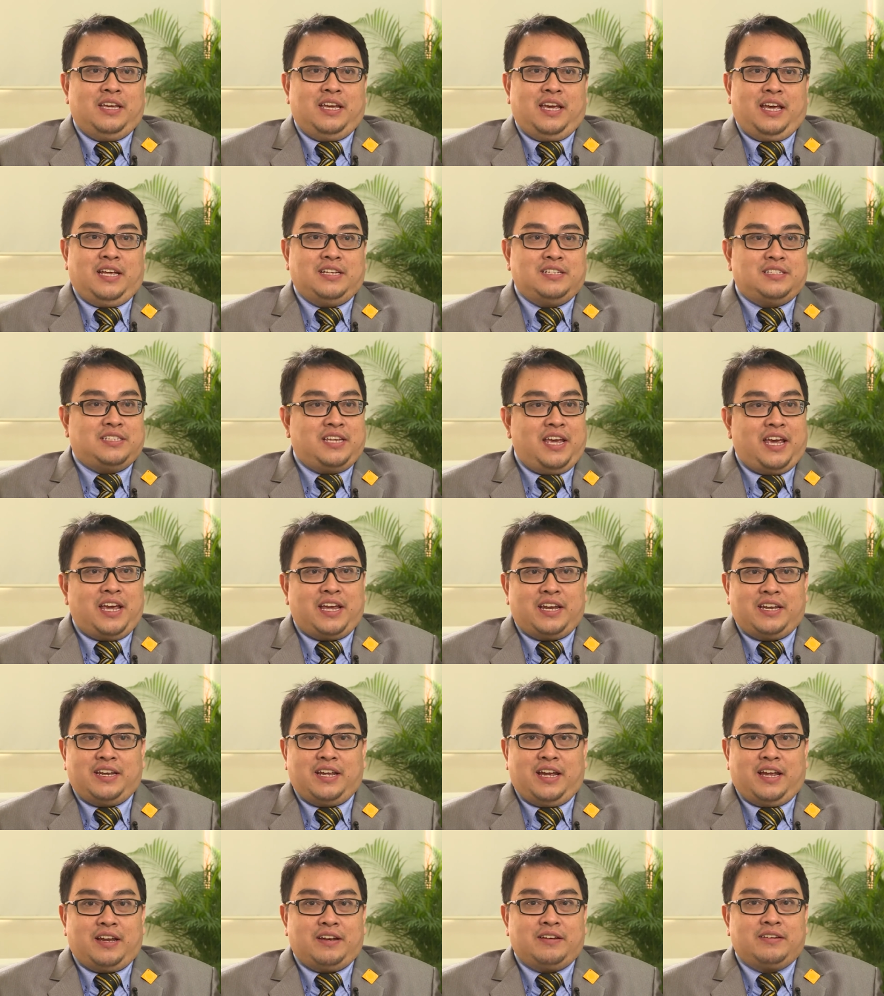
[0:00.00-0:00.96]
and
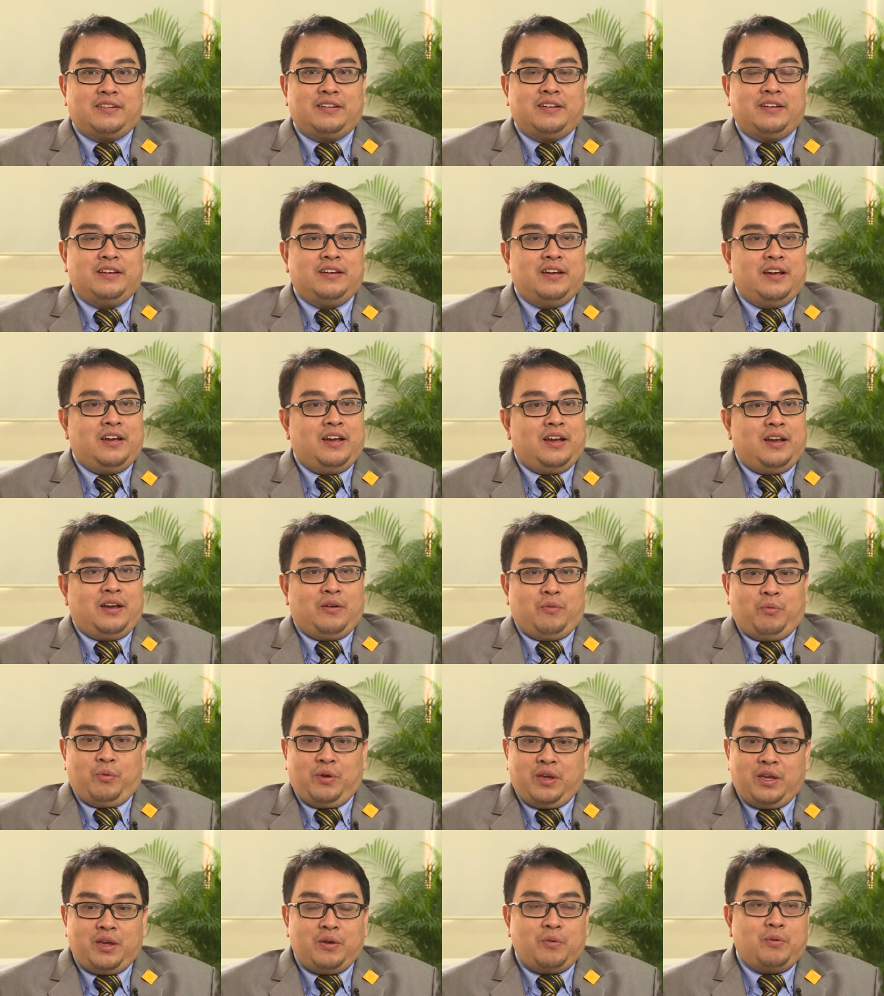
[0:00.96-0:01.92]
saying that
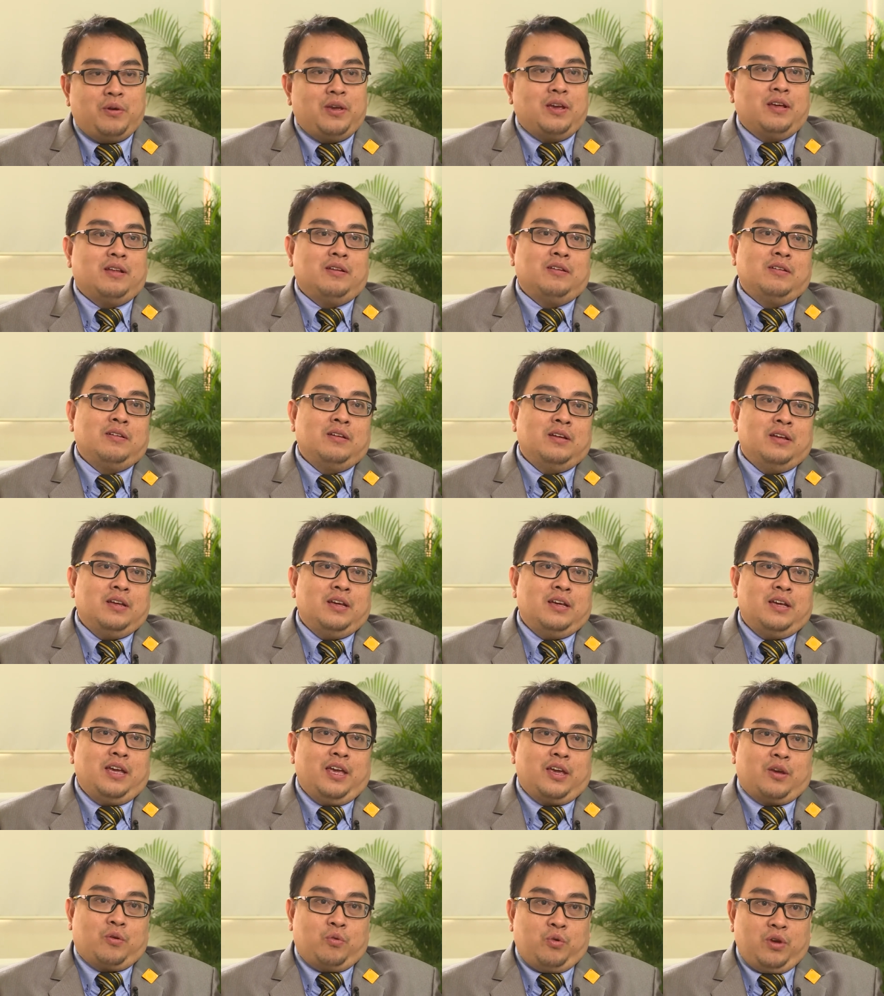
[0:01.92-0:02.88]
we will
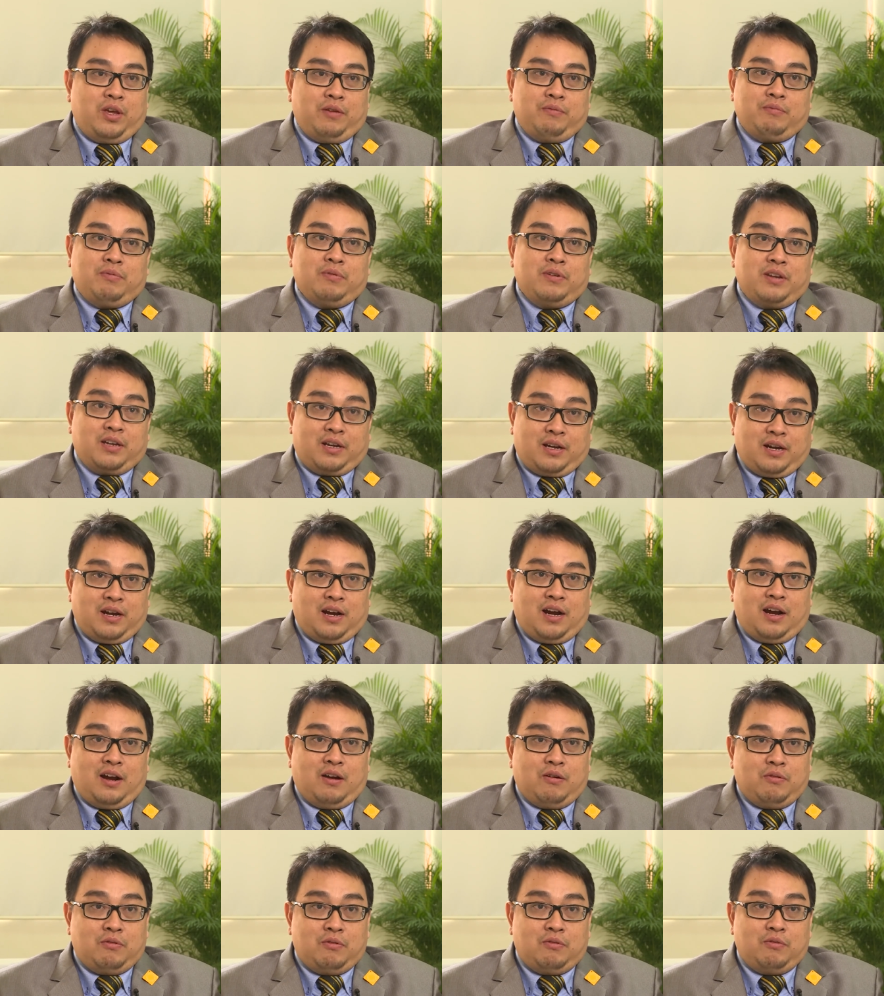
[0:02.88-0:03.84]
equip the
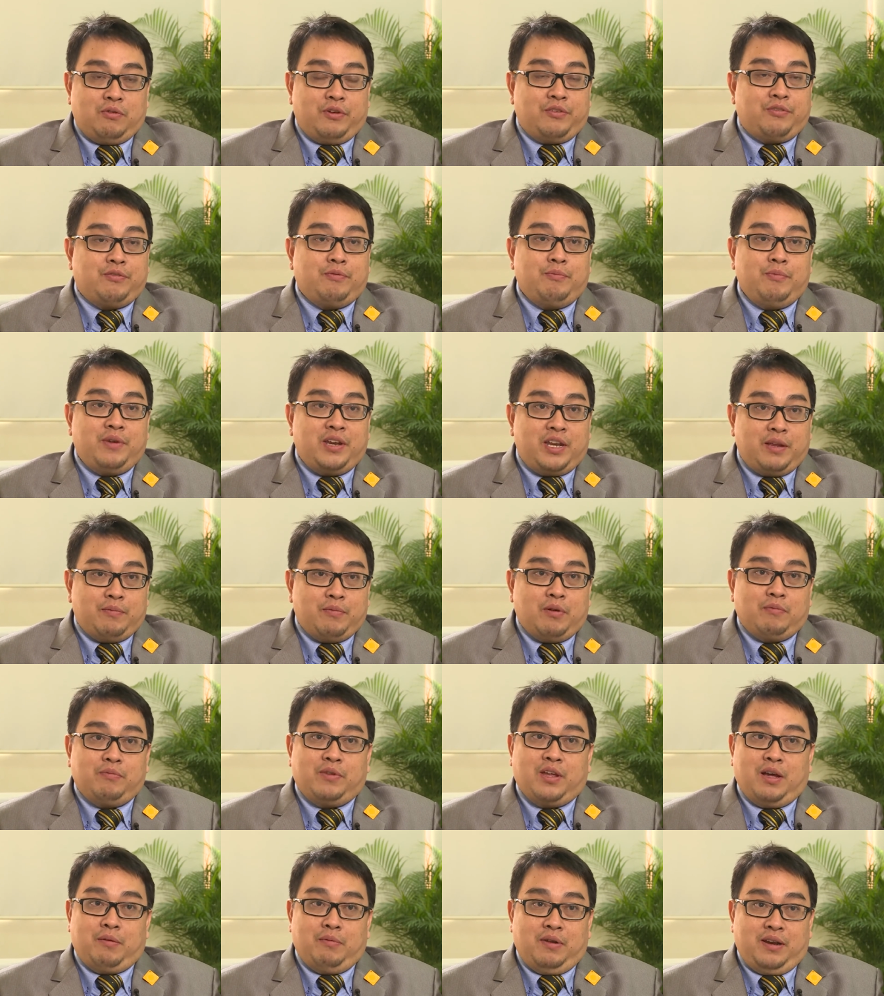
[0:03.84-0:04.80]
car with
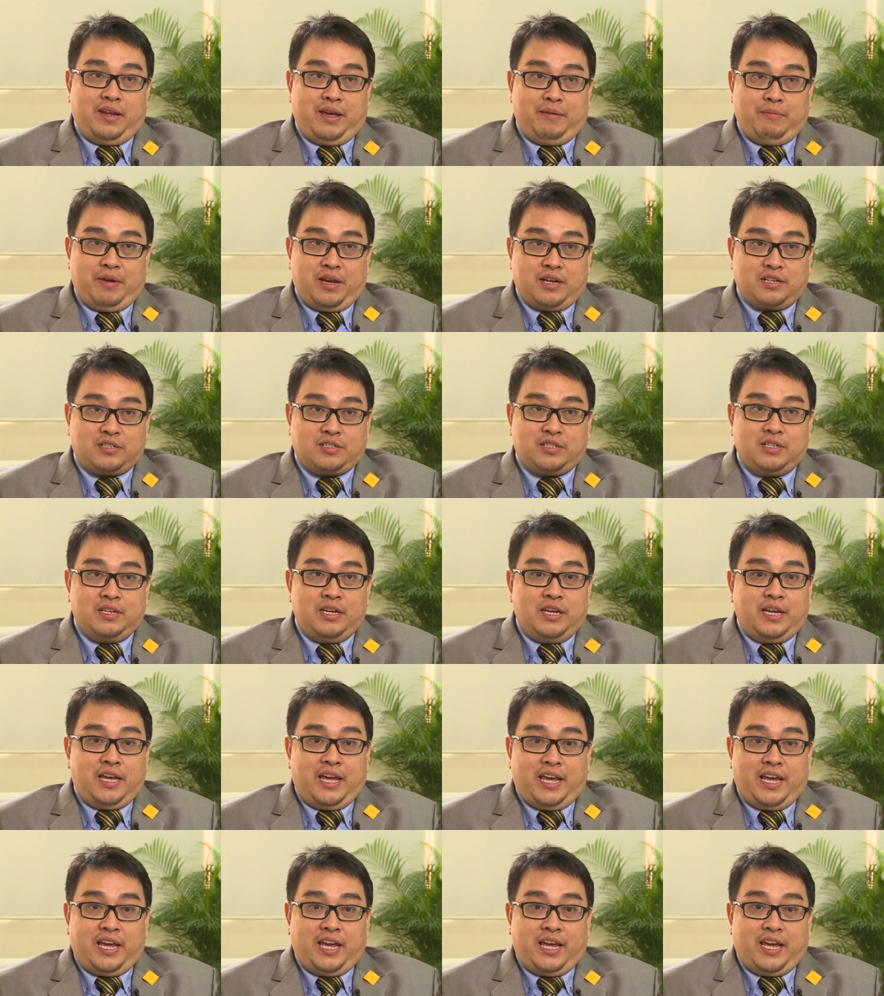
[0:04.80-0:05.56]
minimum double airbags.